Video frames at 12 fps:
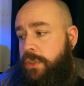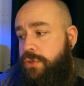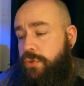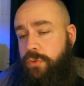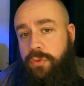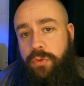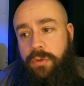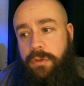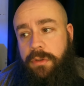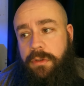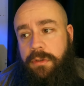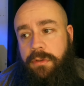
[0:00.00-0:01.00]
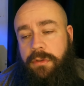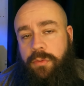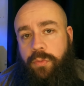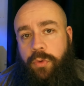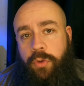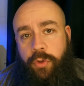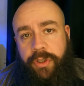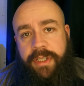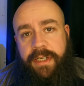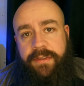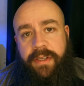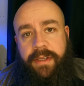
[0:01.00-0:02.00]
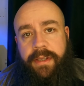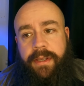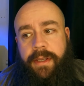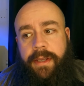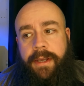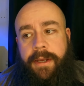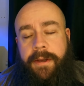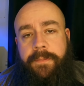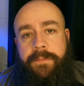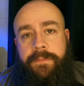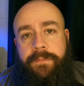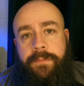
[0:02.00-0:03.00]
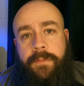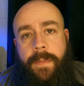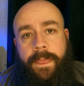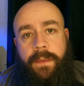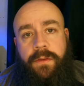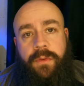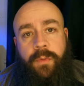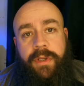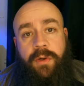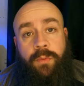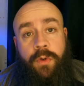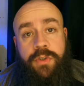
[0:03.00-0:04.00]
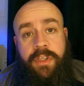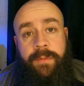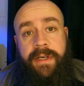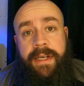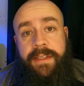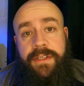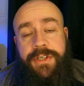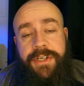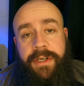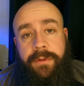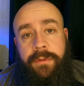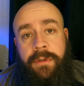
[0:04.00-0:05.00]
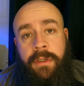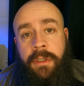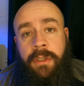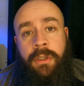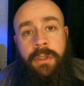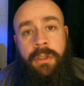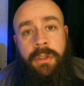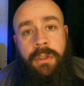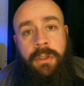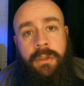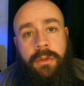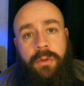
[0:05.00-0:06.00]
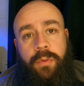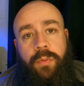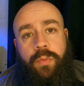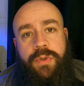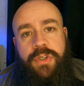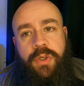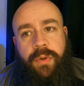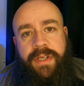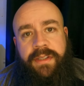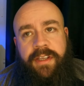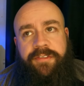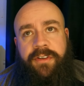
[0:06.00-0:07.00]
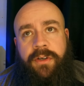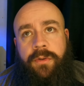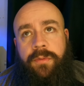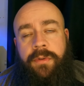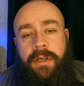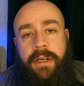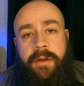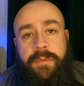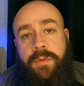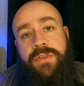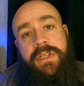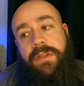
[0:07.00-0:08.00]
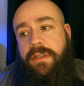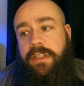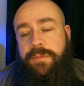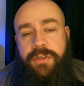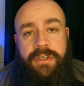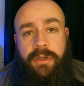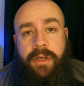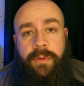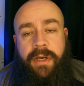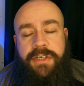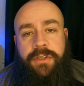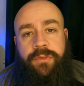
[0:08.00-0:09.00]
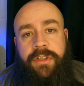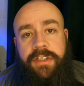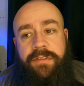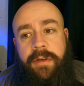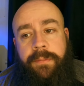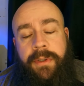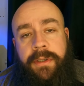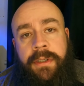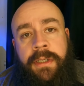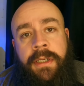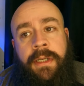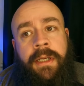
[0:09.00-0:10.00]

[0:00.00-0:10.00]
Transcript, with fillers: So on looking at it, the way it was on the back of the shell was quite difficult. You'll see in the clip just now how I actually got rid of it, but